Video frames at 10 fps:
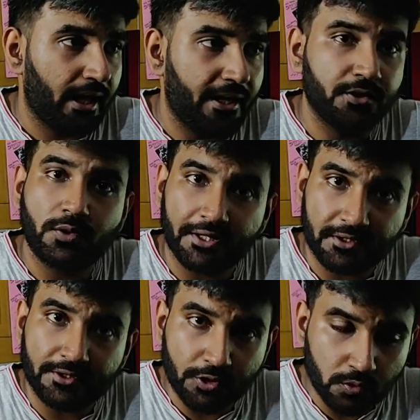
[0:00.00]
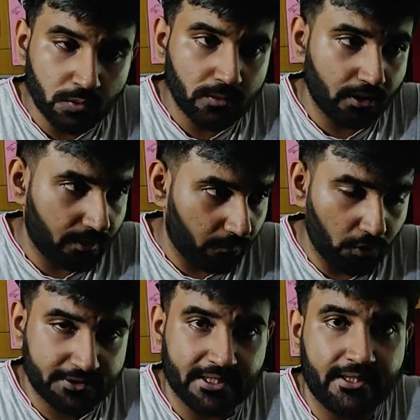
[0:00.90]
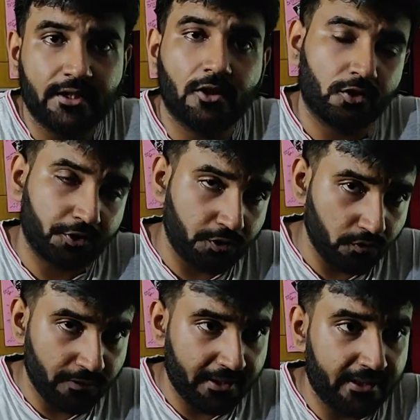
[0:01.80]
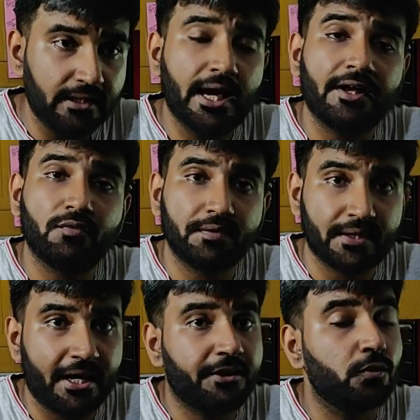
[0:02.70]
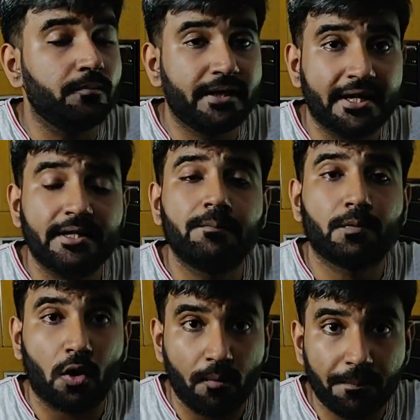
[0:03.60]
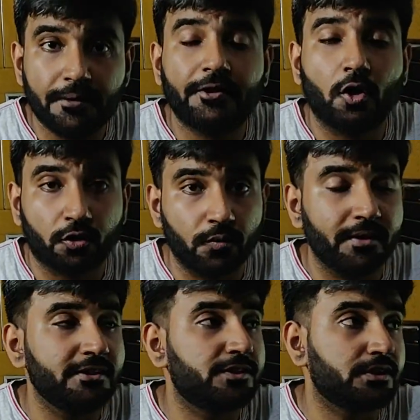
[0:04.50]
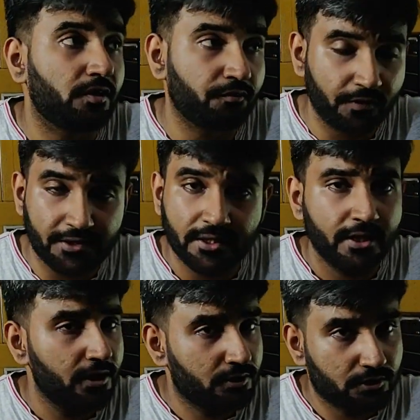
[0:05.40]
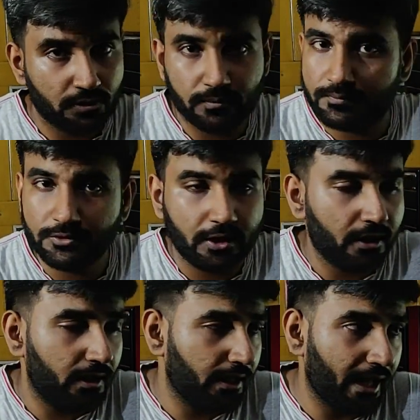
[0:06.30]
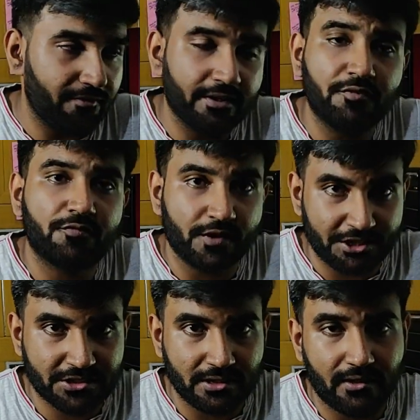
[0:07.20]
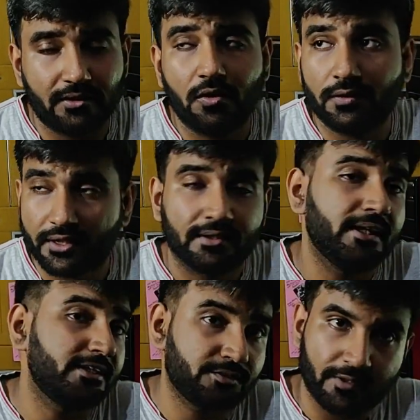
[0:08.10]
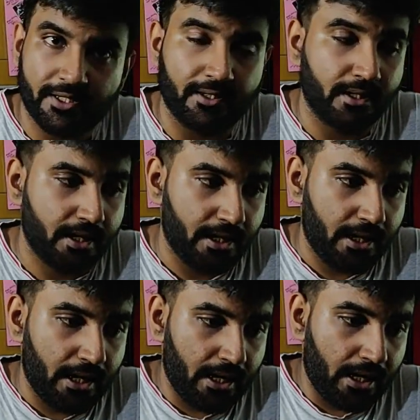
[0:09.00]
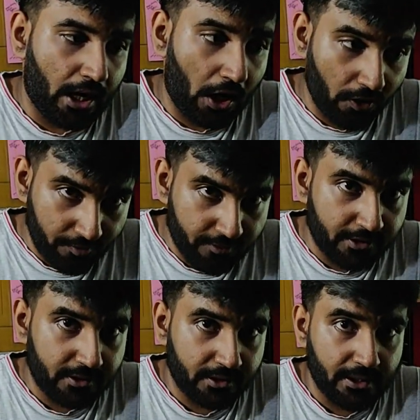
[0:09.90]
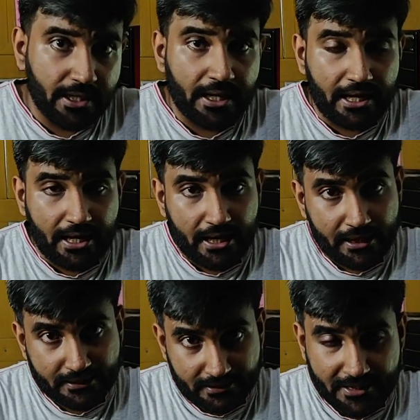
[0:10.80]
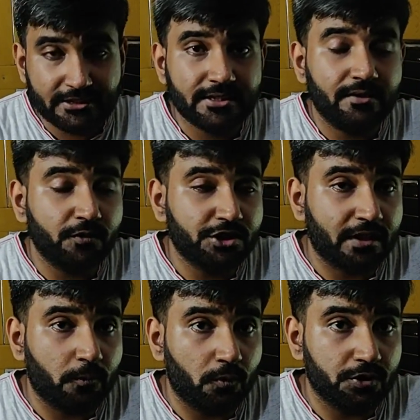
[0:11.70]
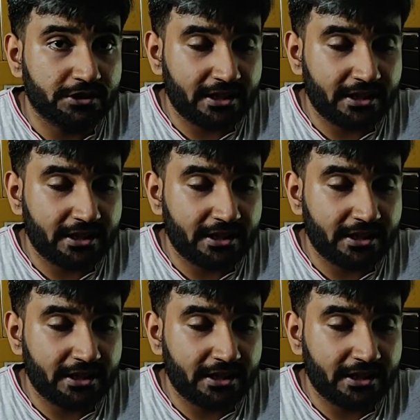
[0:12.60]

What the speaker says: and you get a new motorcycle or a new vehicle, and with that you will be getting proper documents of it, so you're having a fresh start. Okay, that's fine. However, the next thing which I'm going to